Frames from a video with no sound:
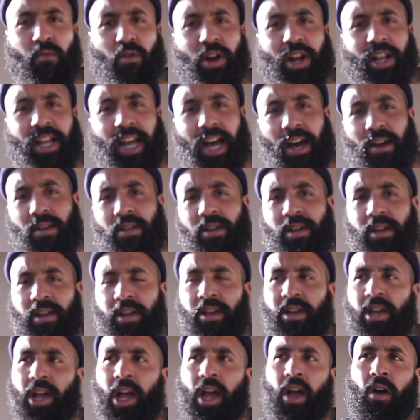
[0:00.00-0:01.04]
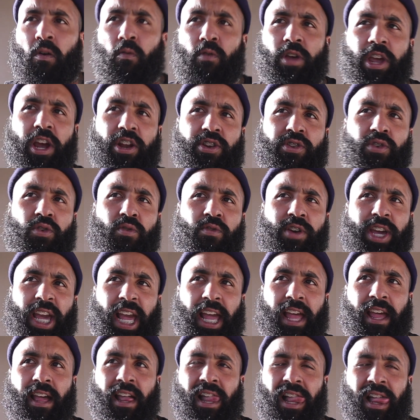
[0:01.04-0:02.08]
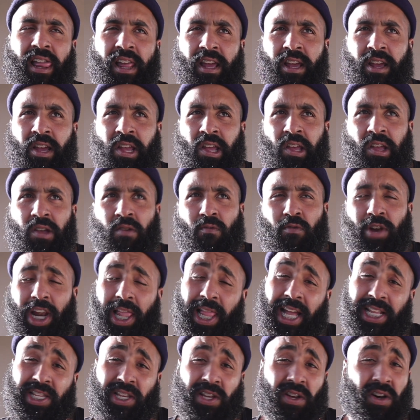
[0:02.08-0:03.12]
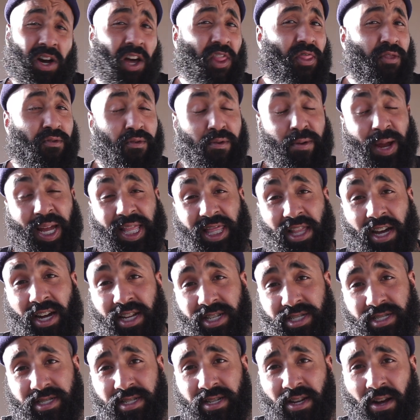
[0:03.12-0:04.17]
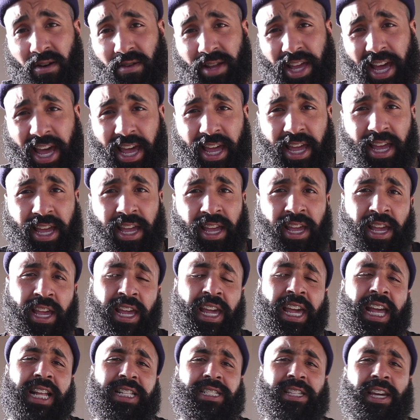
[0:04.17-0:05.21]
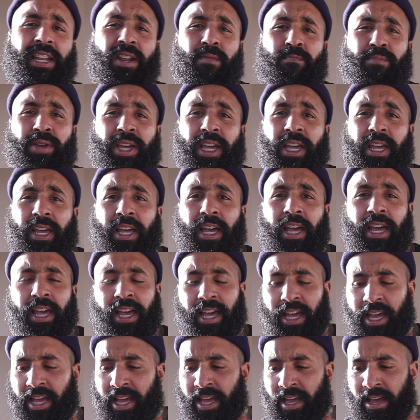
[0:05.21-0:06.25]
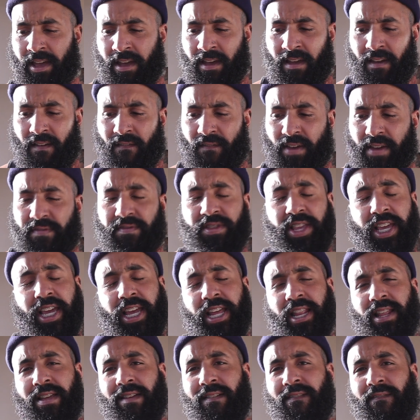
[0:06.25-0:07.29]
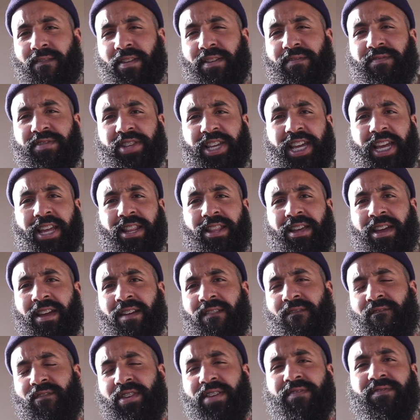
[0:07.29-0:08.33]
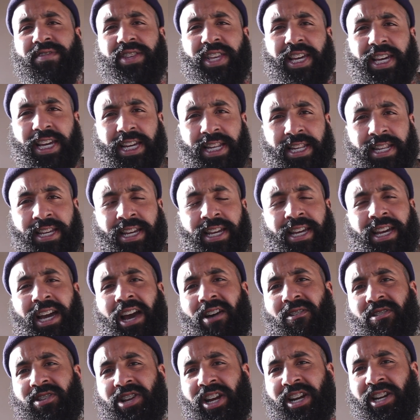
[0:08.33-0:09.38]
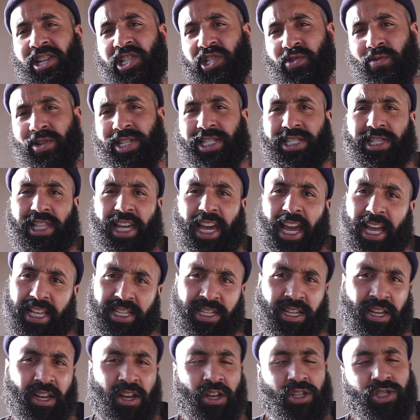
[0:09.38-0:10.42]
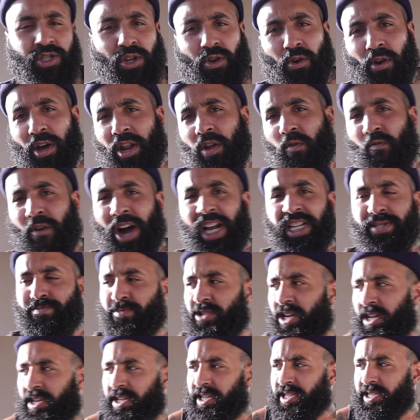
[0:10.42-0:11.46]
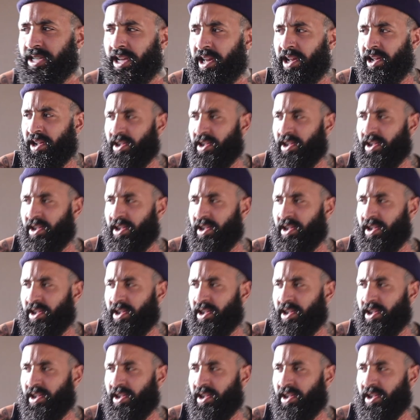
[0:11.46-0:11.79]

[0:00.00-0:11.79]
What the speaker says: workout, we are doing what I like to call a 3-way lunge, okay? It's gonna be 15, 15, 15, and then you're gonna switch legs. So go ahead and watch me on this.